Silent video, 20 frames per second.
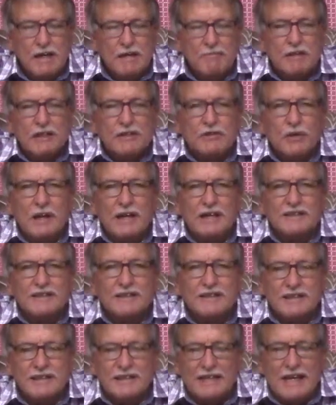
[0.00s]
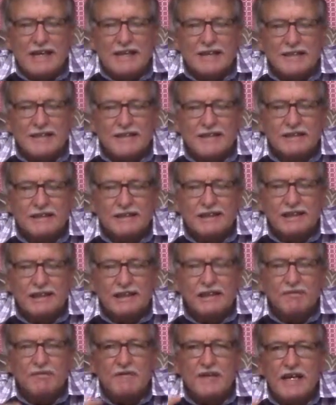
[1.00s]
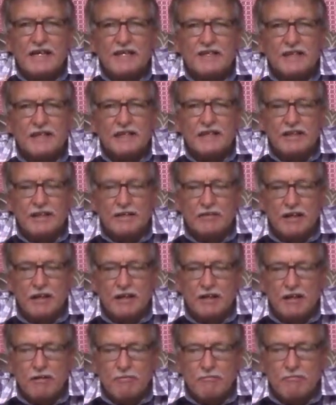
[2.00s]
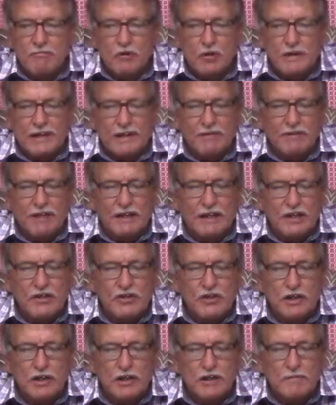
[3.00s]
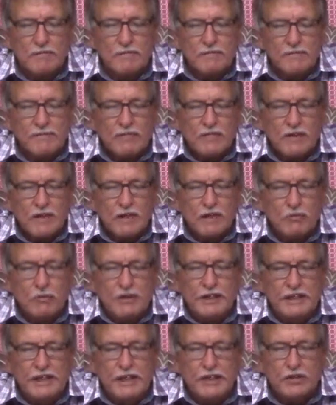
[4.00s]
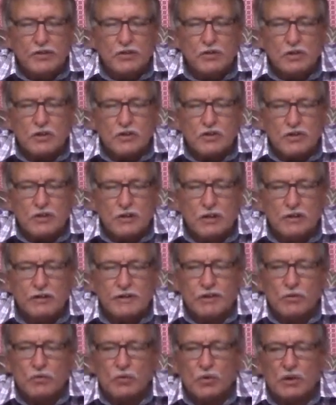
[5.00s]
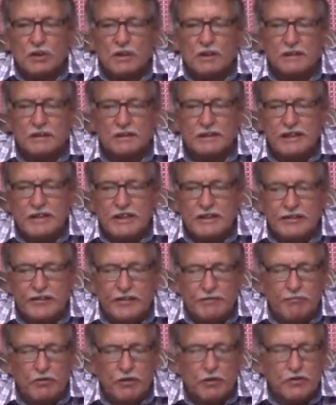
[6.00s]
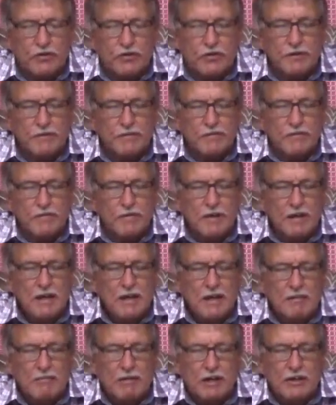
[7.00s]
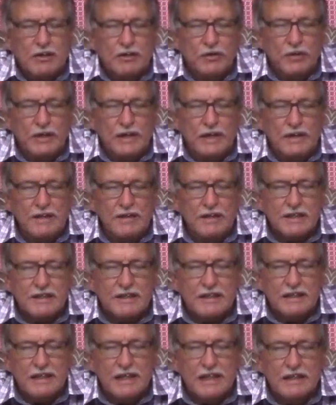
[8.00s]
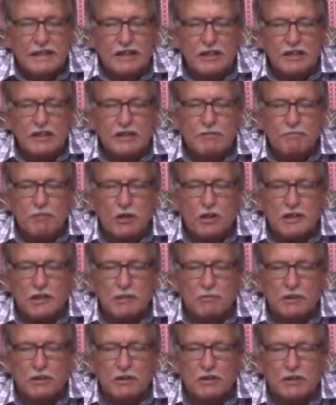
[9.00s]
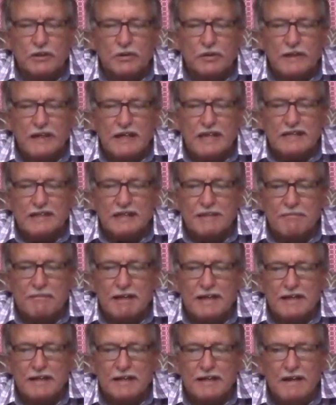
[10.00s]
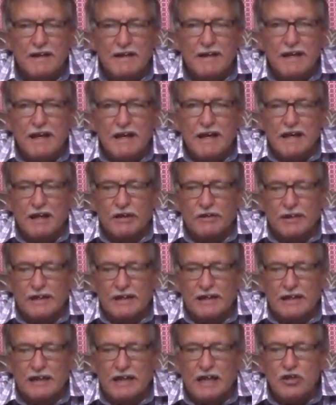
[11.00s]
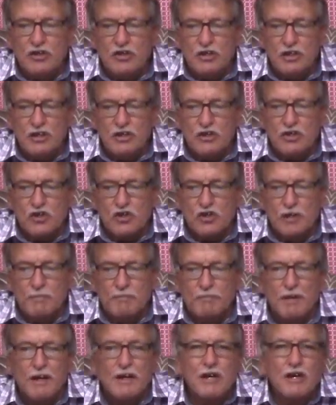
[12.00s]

but to understand certain events in the book Revelation, we need to consult the world history books. By doing this, it is possible to estimate our relationship